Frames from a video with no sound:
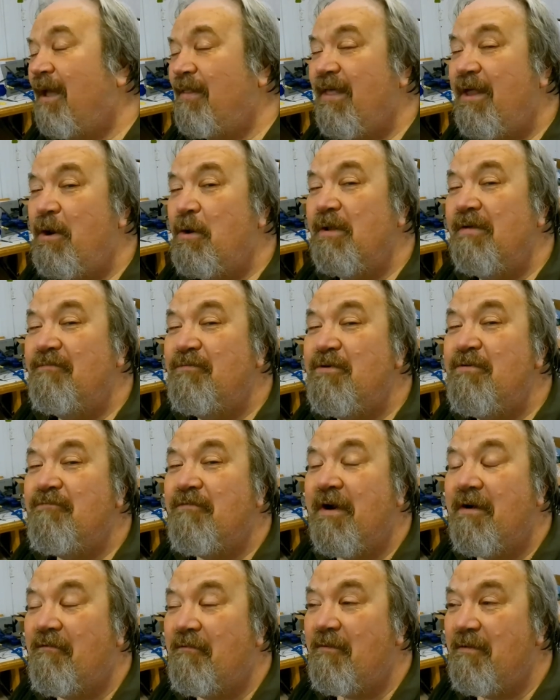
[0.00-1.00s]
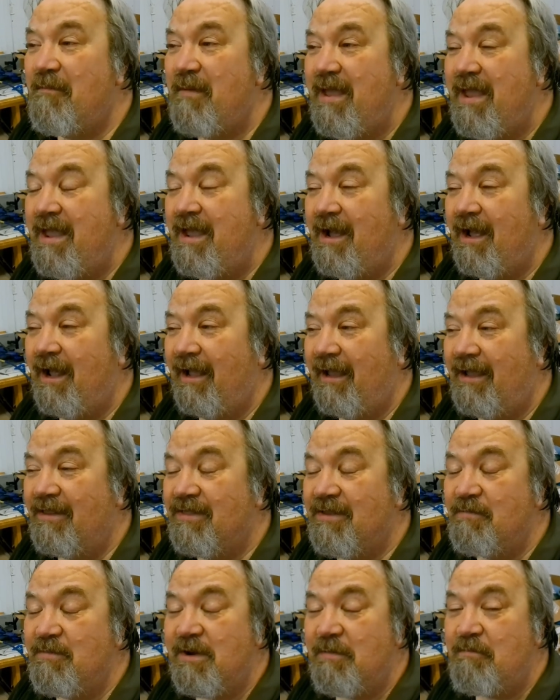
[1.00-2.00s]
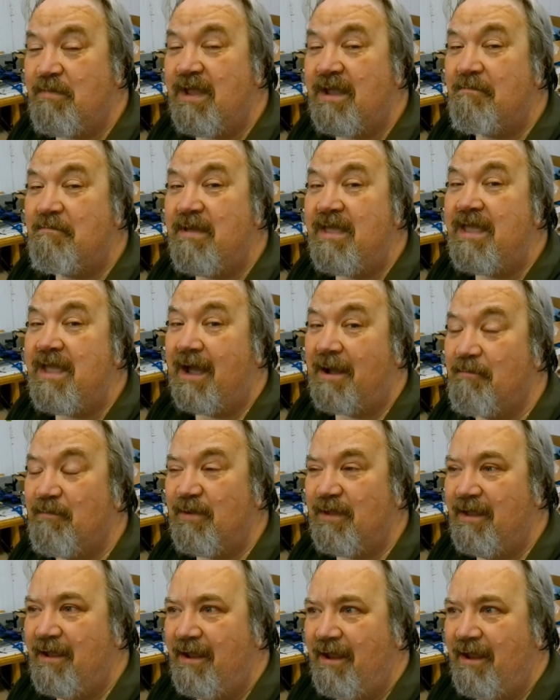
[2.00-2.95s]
they don't live too far from me, I'll get them to pick me up.